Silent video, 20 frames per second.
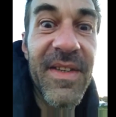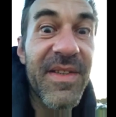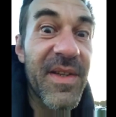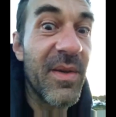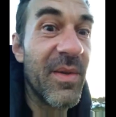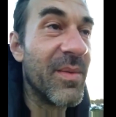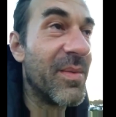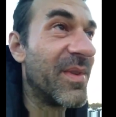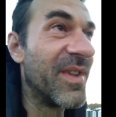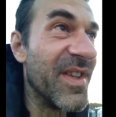
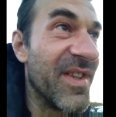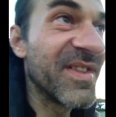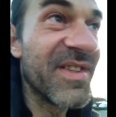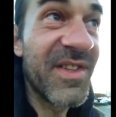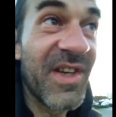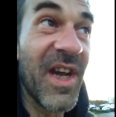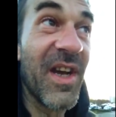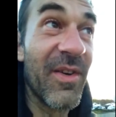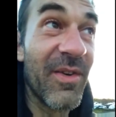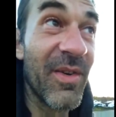so just
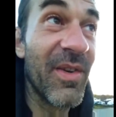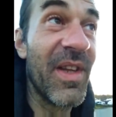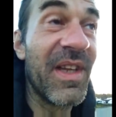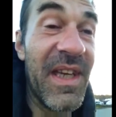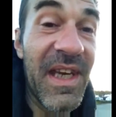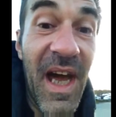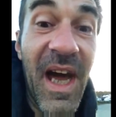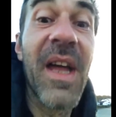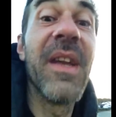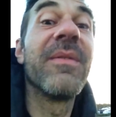generally
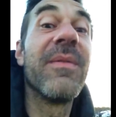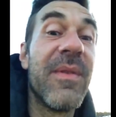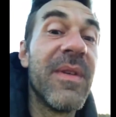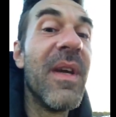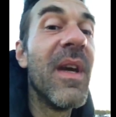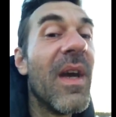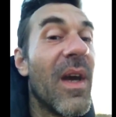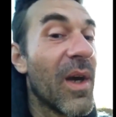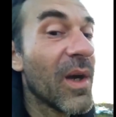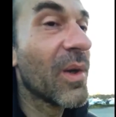not
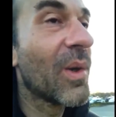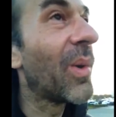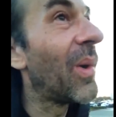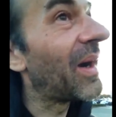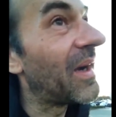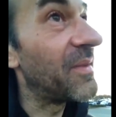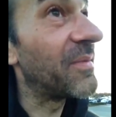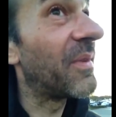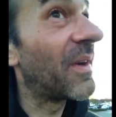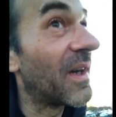
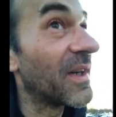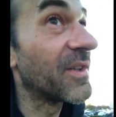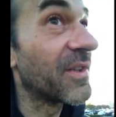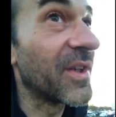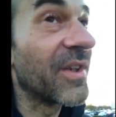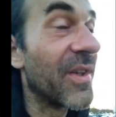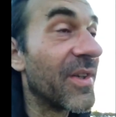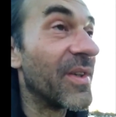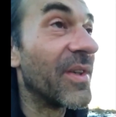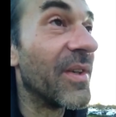quite
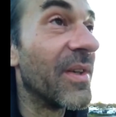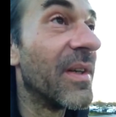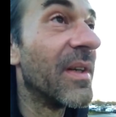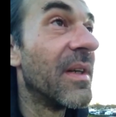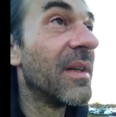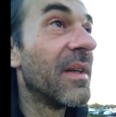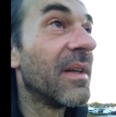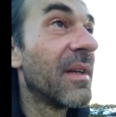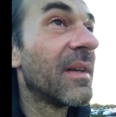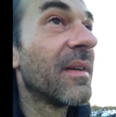functional
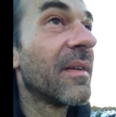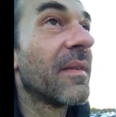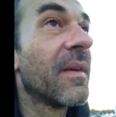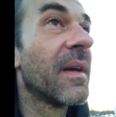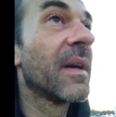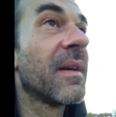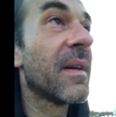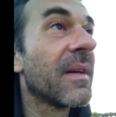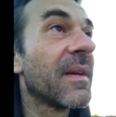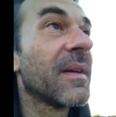
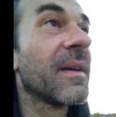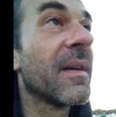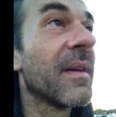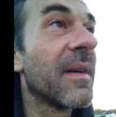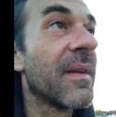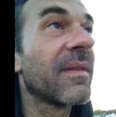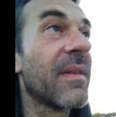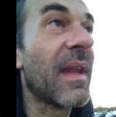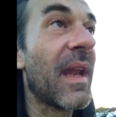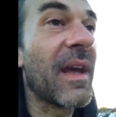
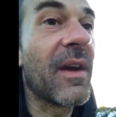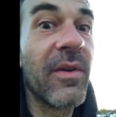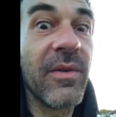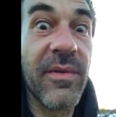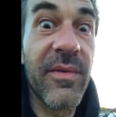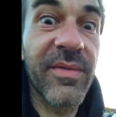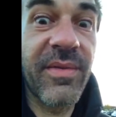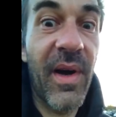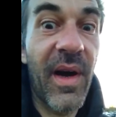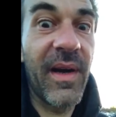that I
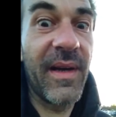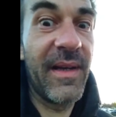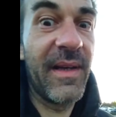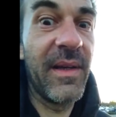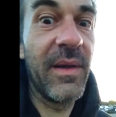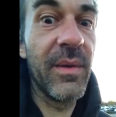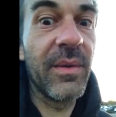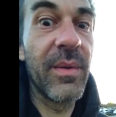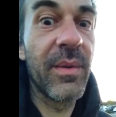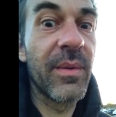couldn't find
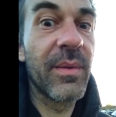you.